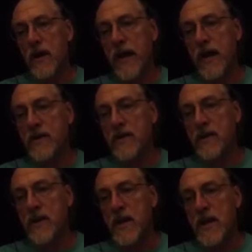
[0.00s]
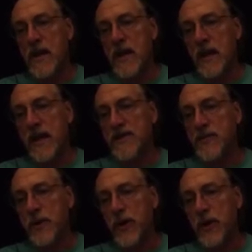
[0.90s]
and let's
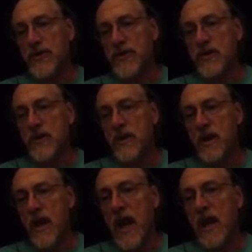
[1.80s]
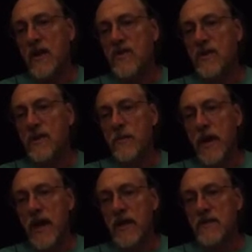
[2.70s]
reduce 8 and
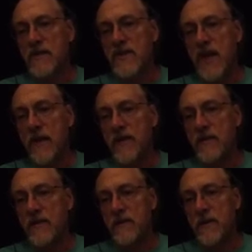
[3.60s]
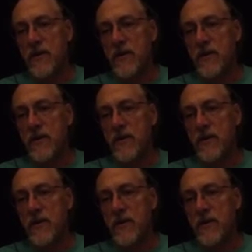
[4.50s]
make it 7. Go